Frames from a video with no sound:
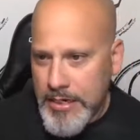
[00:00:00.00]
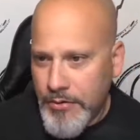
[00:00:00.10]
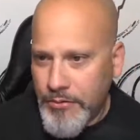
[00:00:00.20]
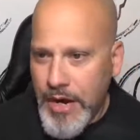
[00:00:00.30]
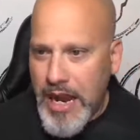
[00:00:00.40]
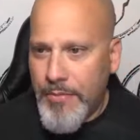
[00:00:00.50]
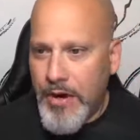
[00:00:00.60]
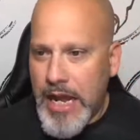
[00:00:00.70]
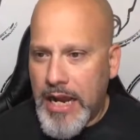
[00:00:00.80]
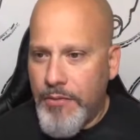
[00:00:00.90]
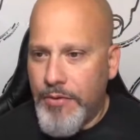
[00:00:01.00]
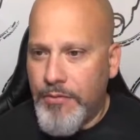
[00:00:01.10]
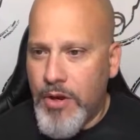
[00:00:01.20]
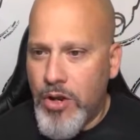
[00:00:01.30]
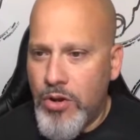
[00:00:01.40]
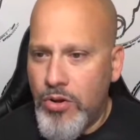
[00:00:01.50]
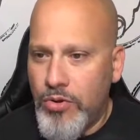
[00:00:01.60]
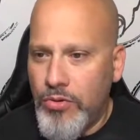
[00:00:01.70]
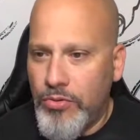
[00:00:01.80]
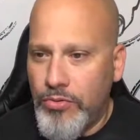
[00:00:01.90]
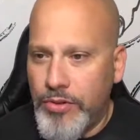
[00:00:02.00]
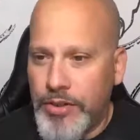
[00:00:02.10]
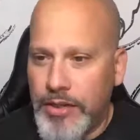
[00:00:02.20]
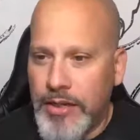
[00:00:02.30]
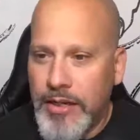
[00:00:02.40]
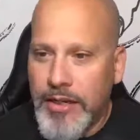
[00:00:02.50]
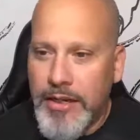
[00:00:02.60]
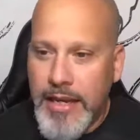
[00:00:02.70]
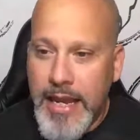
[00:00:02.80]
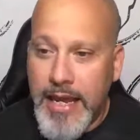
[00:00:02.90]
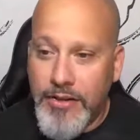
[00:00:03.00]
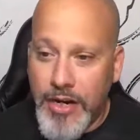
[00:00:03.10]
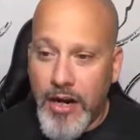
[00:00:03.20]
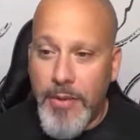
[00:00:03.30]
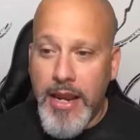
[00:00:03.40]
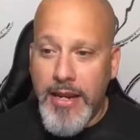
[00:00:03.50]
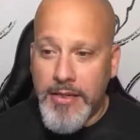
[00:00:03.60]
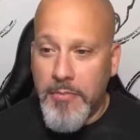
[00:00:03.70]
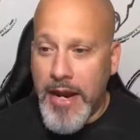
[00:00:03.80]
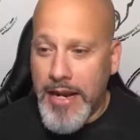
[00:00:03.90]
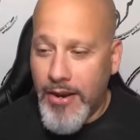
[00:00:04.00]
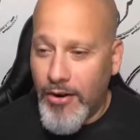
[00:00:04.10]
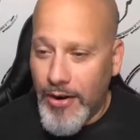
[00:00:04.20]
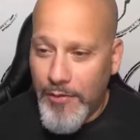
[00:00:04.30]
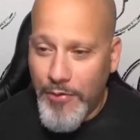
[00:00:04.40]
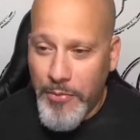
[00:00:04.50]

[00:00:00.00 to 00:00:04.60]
Robert Hollywood Rhodes. Yeah, Jeremy, it is mighty early for